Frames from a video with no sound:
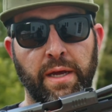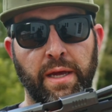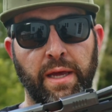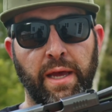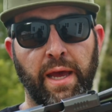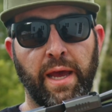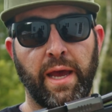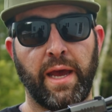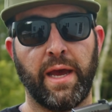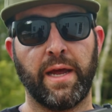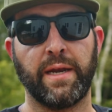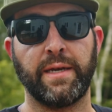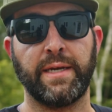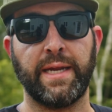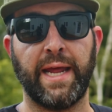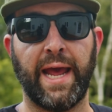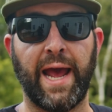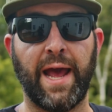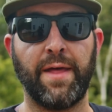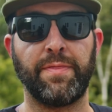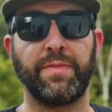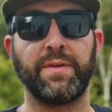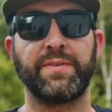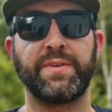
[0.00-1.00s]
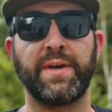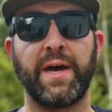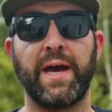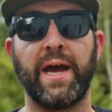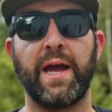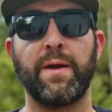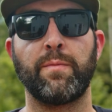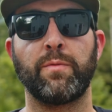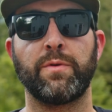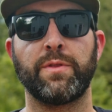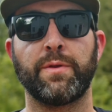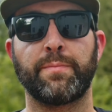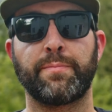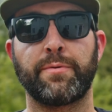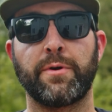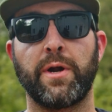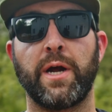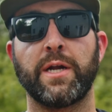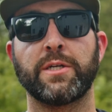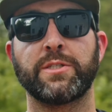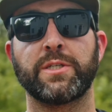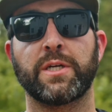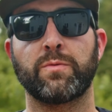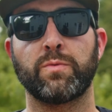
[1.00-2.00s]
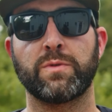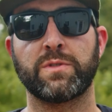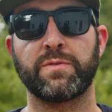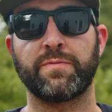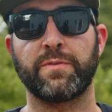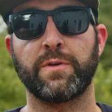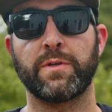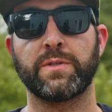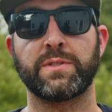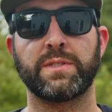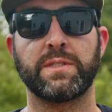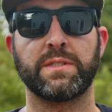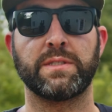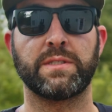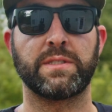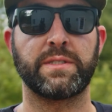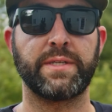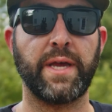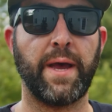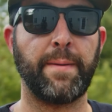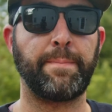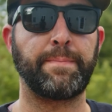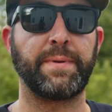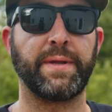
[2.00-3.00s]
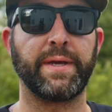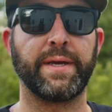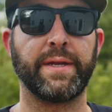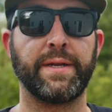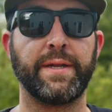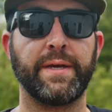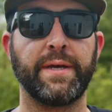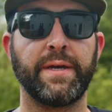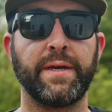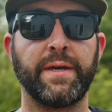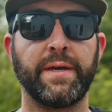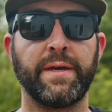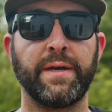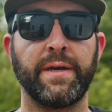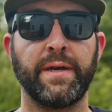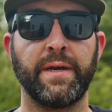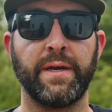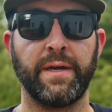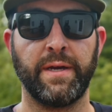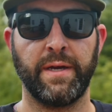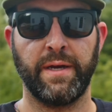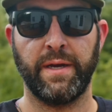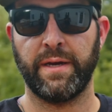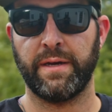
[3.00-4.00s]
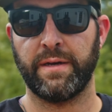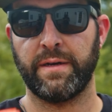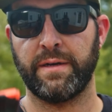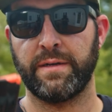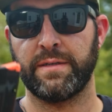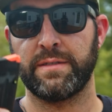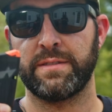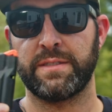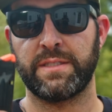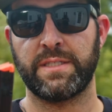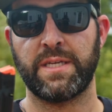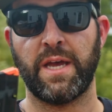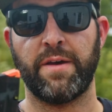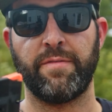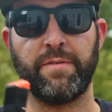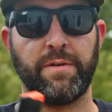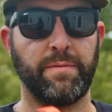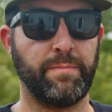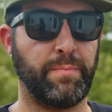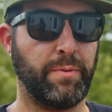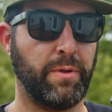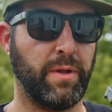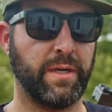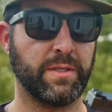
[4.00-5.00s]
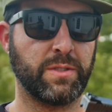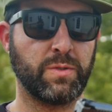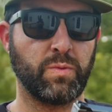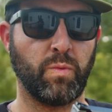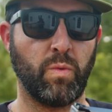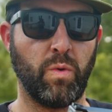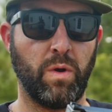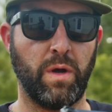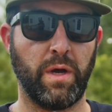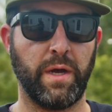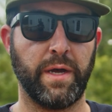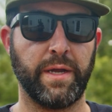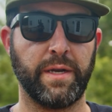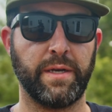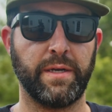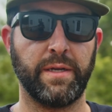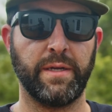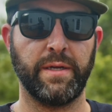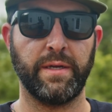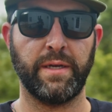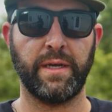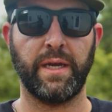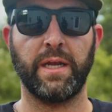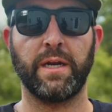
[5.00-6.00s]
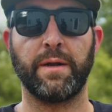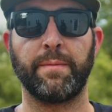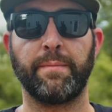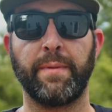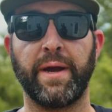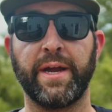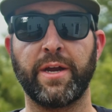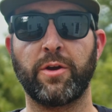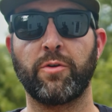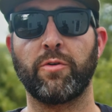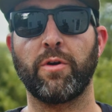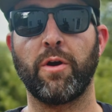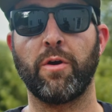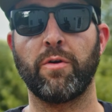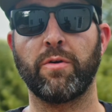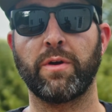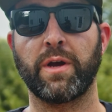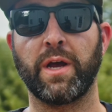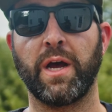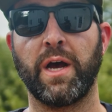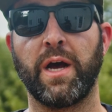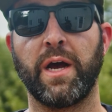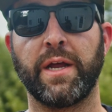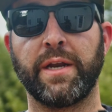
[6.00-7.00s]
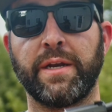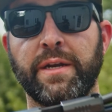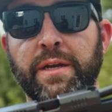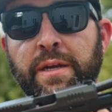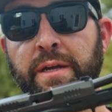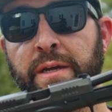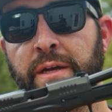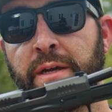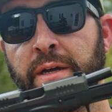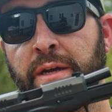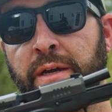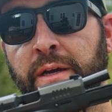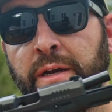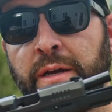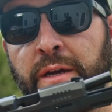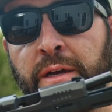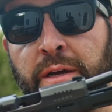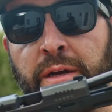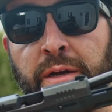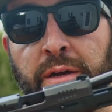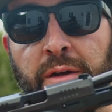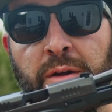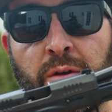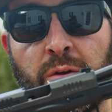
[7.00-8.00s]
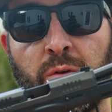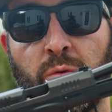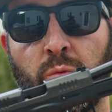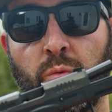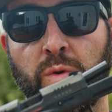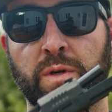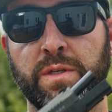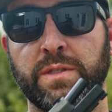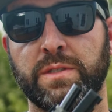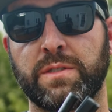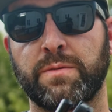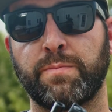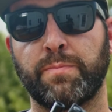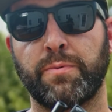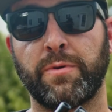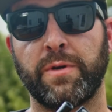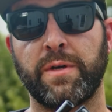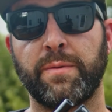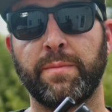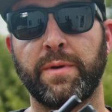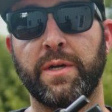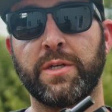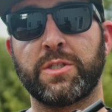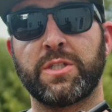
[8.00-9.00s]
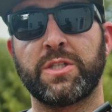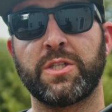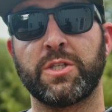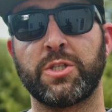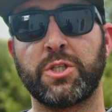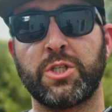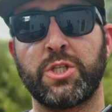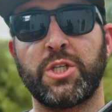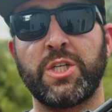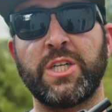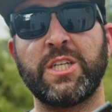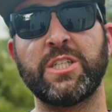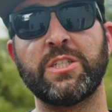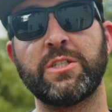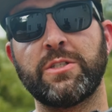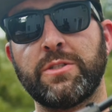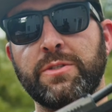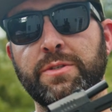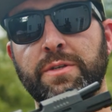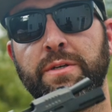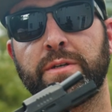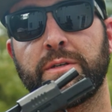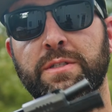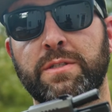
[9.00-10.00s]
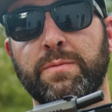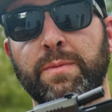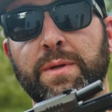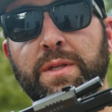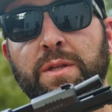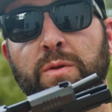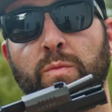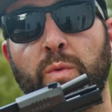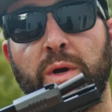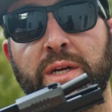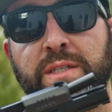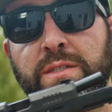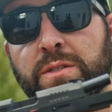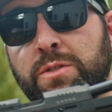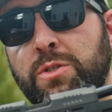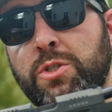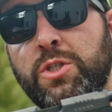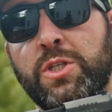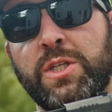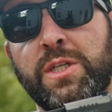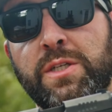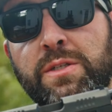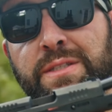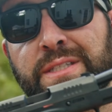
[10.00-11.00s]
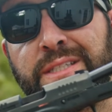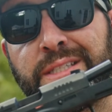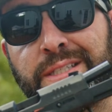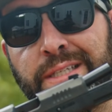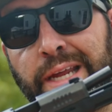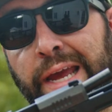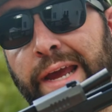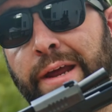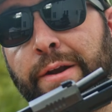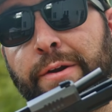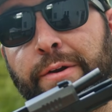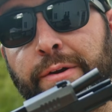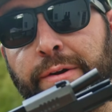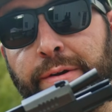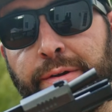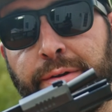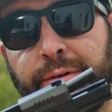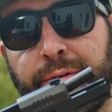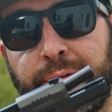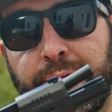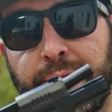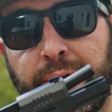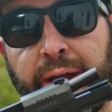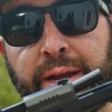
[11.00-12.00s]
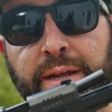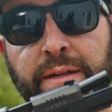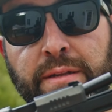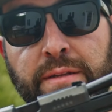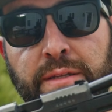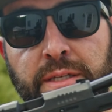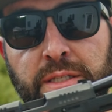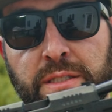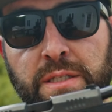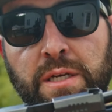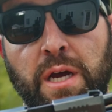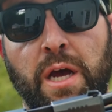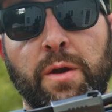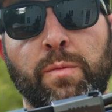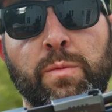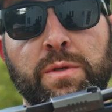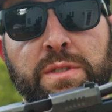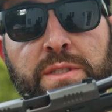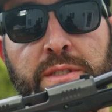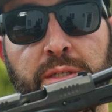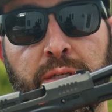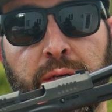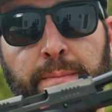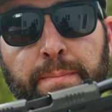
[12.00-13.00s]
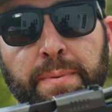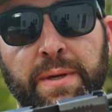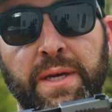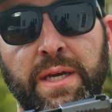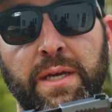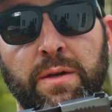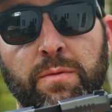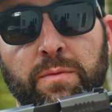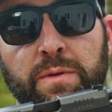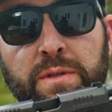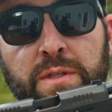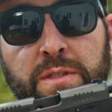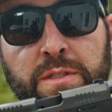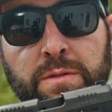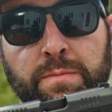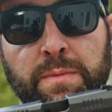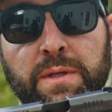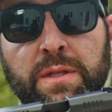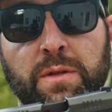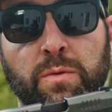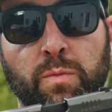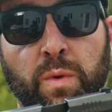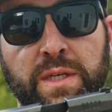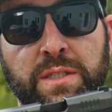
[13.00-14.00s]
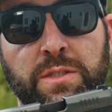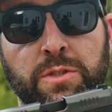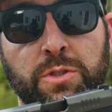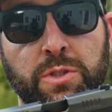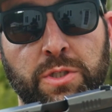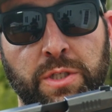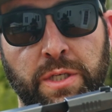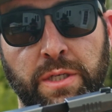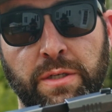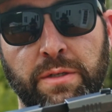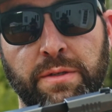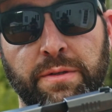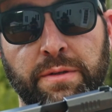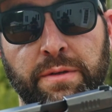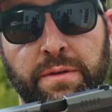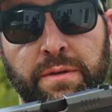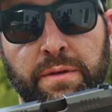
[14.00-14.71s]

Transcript: And at the time when the project was first incepted, 7+1 in a micro gun was pretty much the Shield, Smith & Wesson Shield standard, right? This gun was to compete with the Smith & Wesson Shield.